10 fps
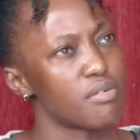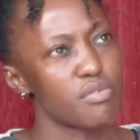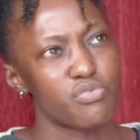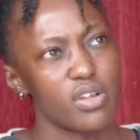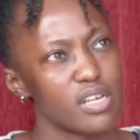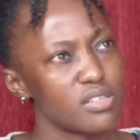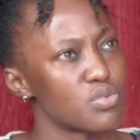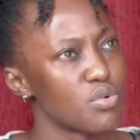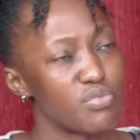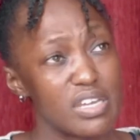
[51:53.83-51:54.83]
feelings
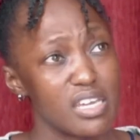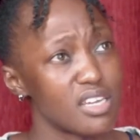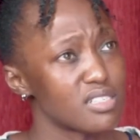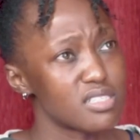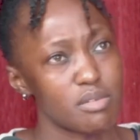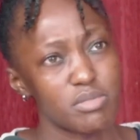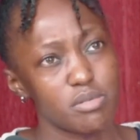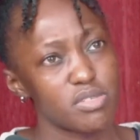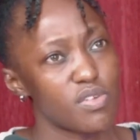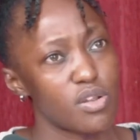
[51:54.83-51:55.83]
of guilt,
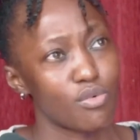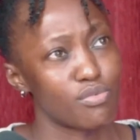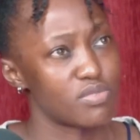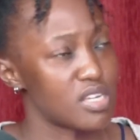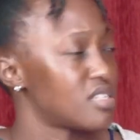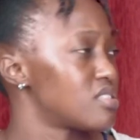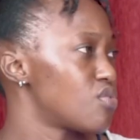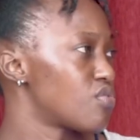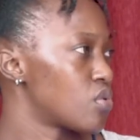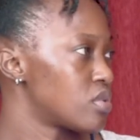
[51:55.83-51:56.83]
sometimes even of things
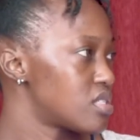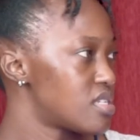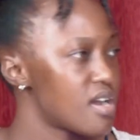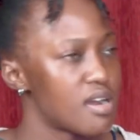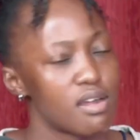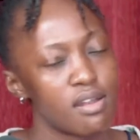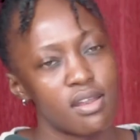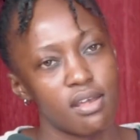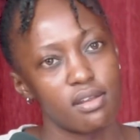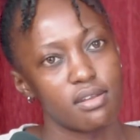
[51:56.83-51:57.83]
you've not done,
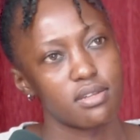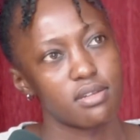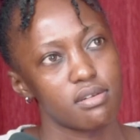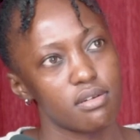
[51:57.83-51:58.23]
and